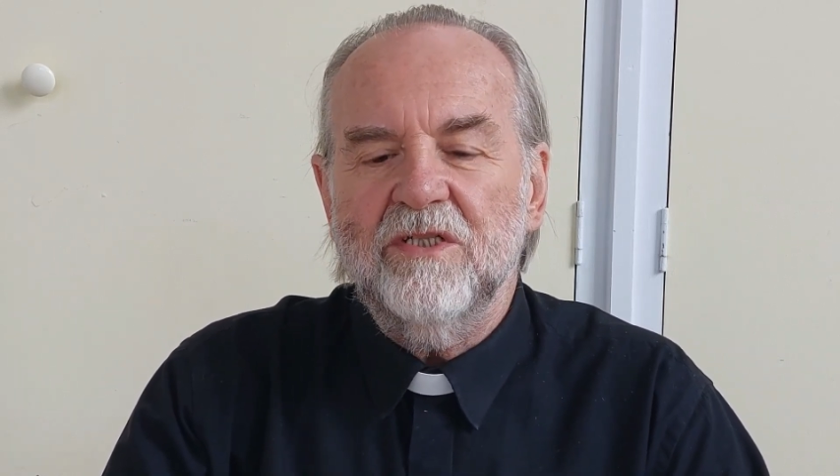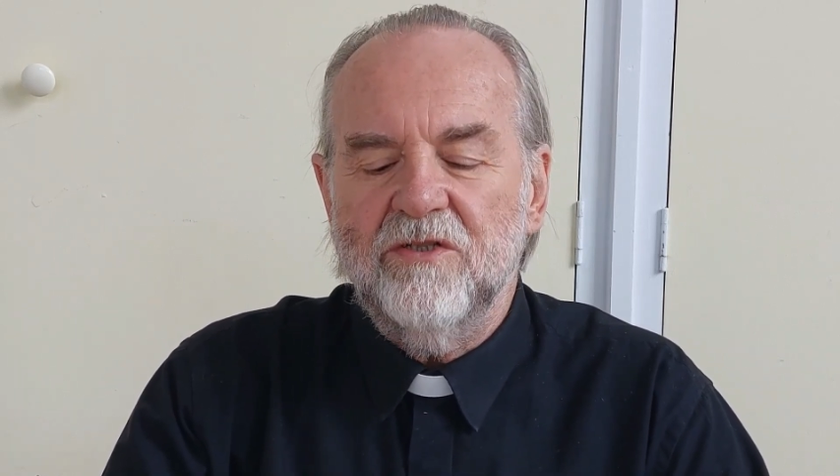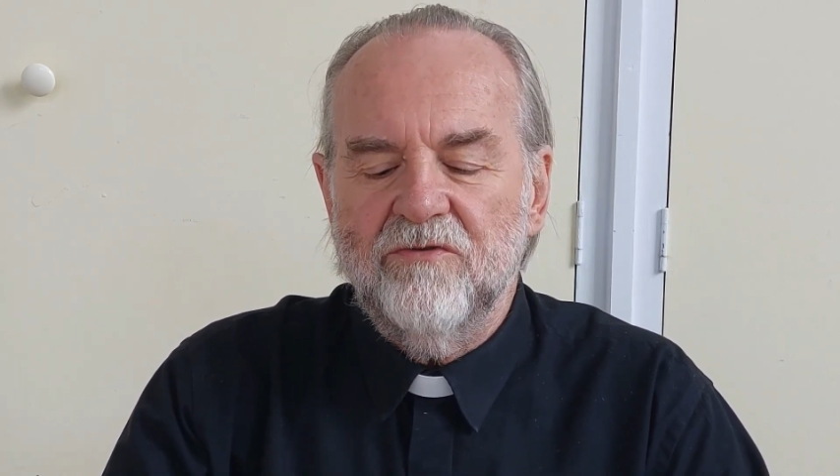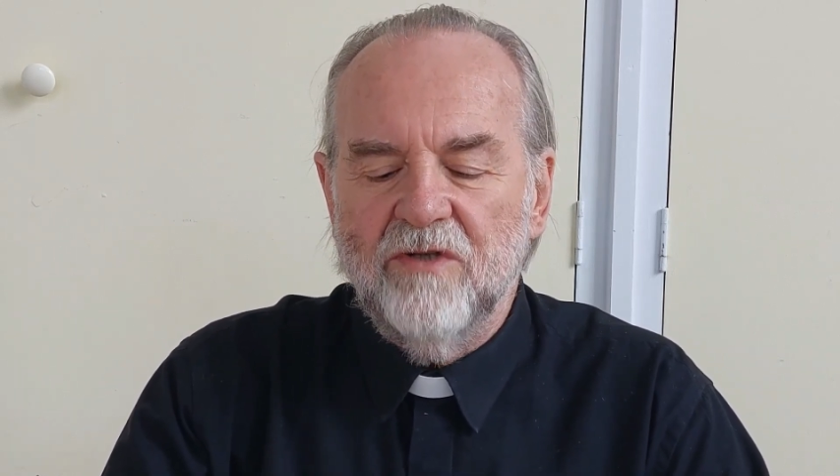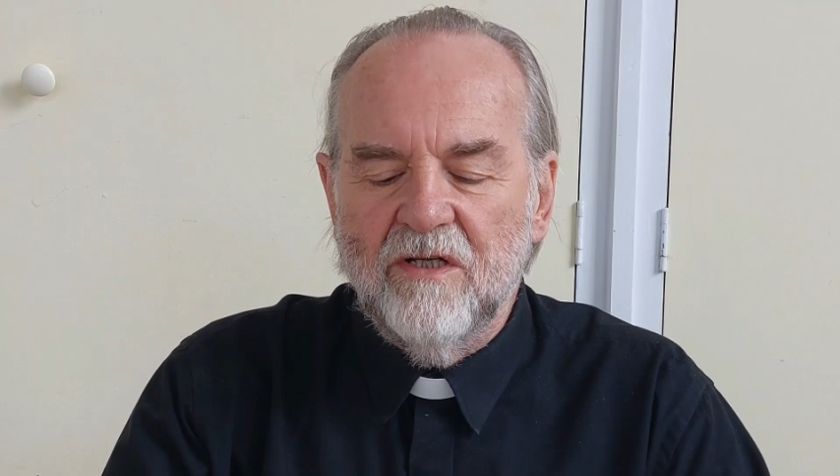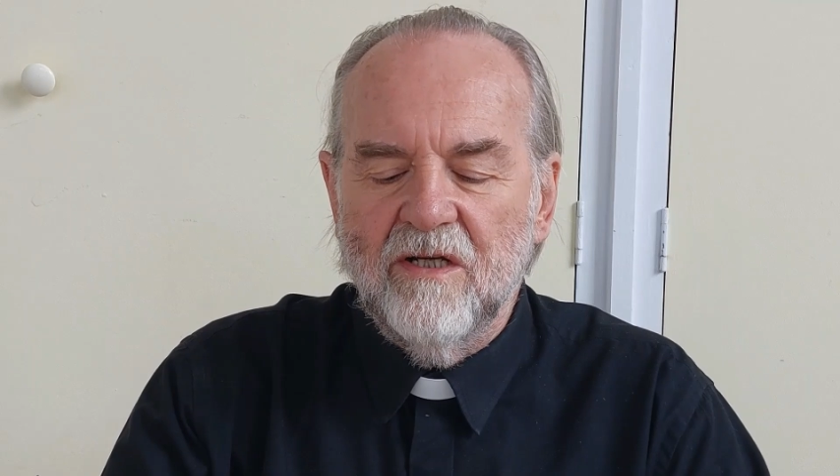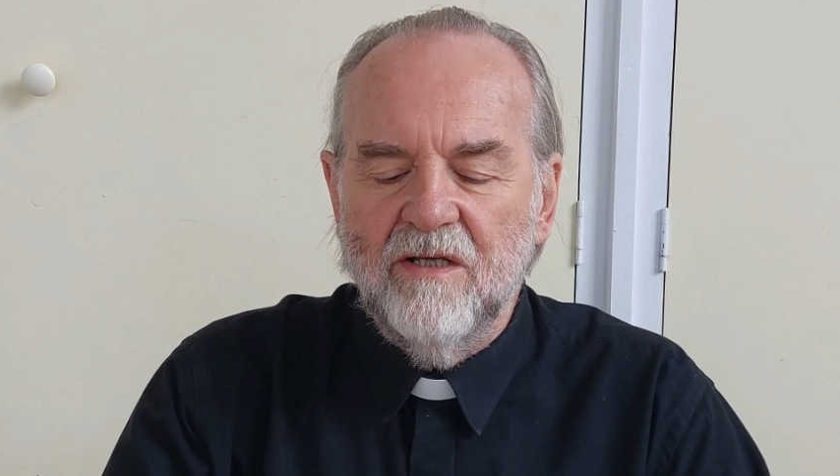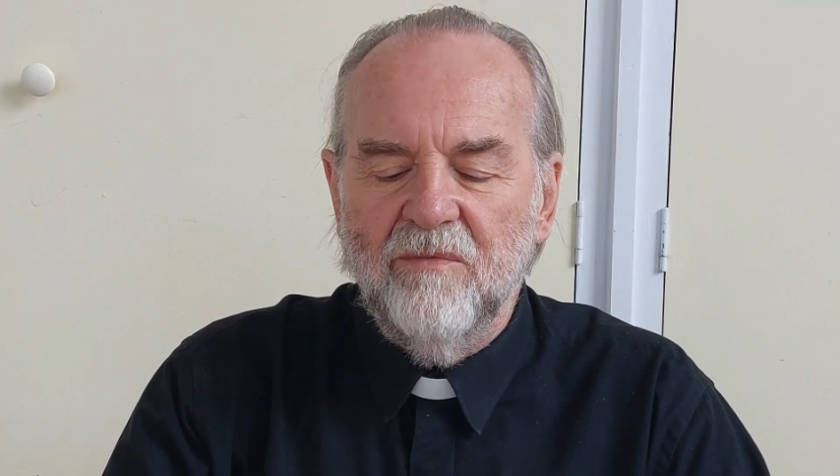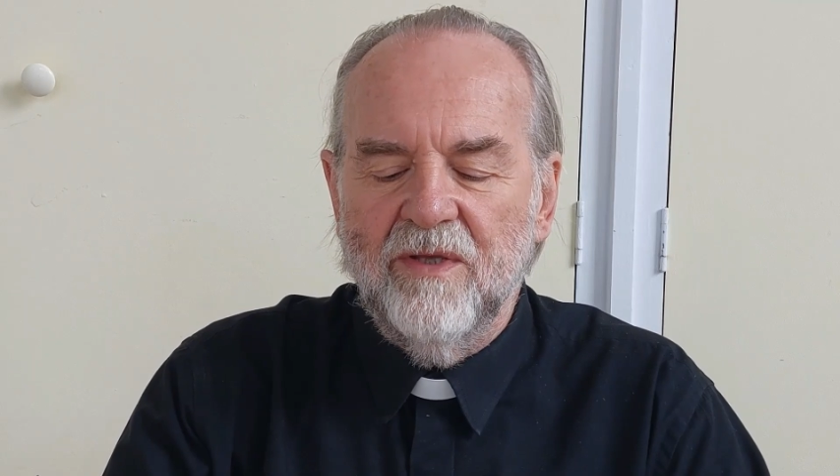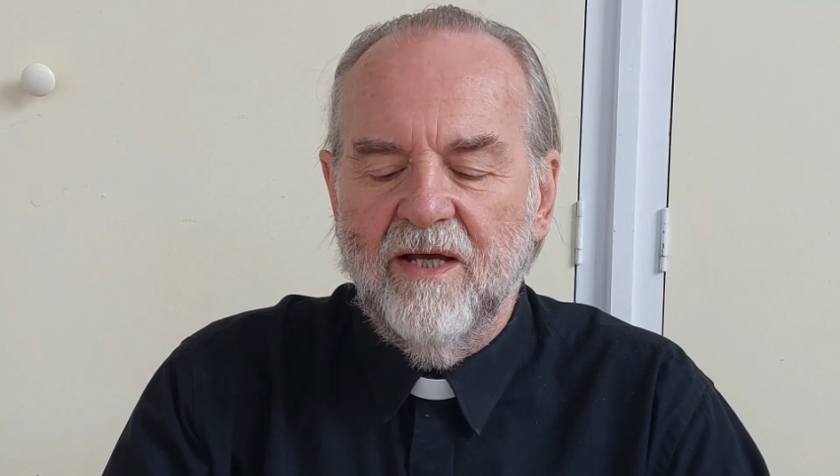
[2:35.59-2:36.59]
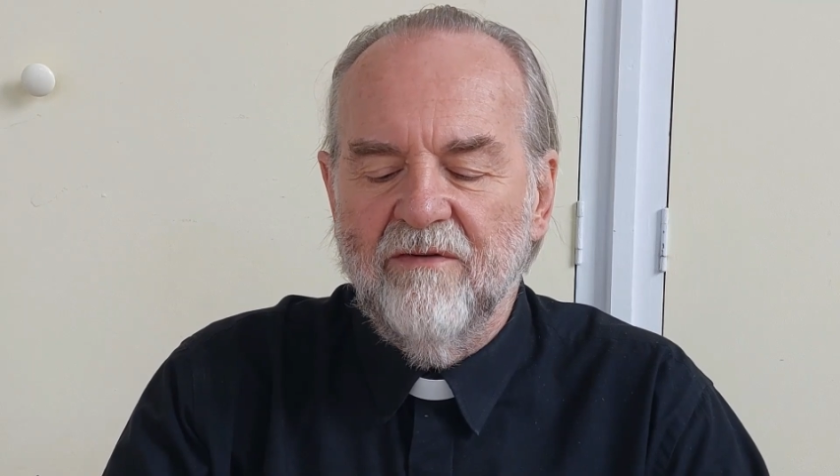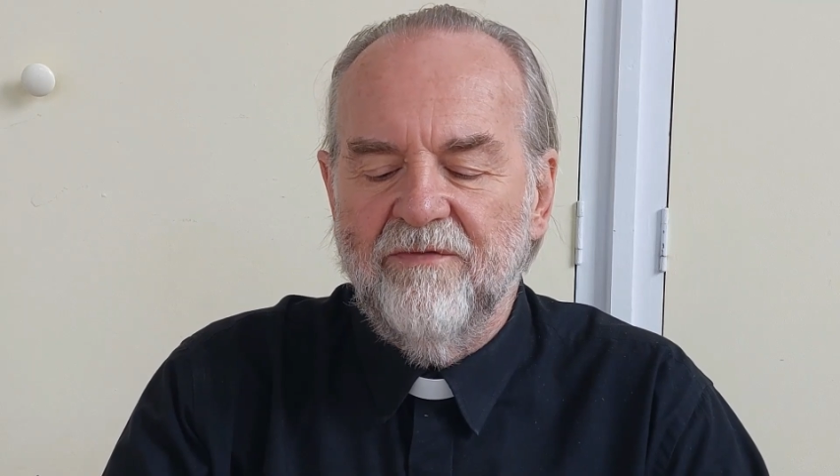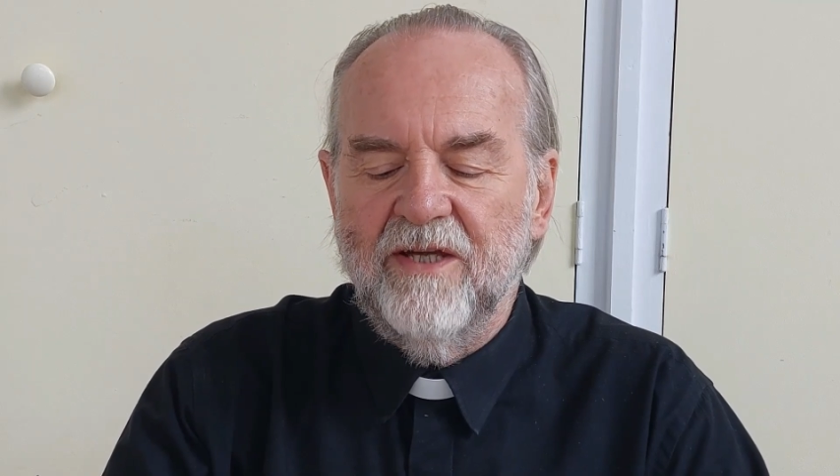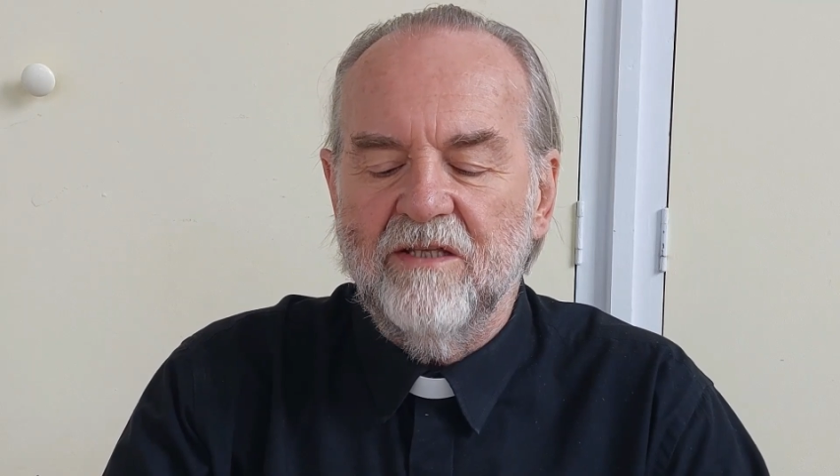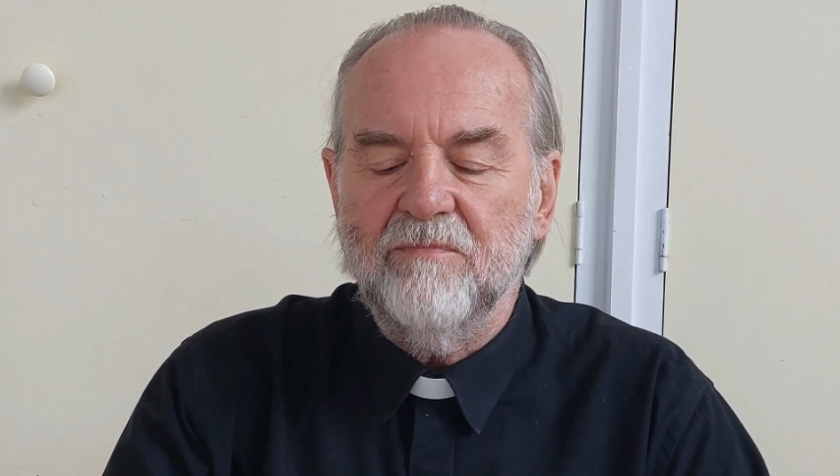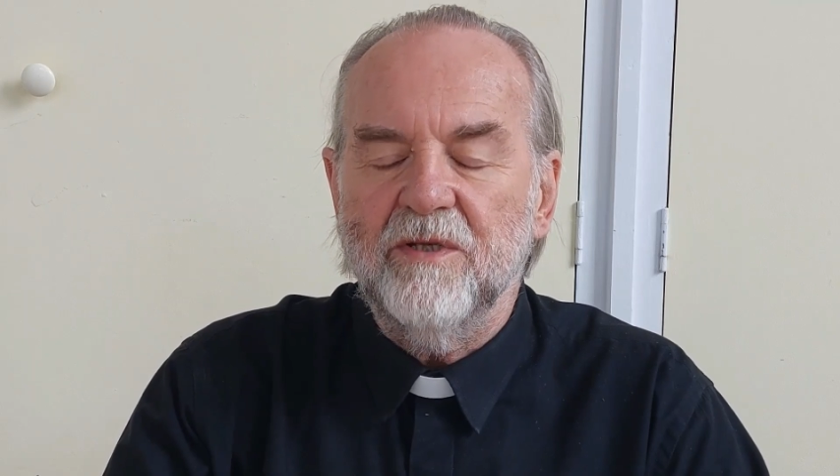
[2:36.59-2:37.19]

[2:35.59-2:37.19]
struggling with our faith,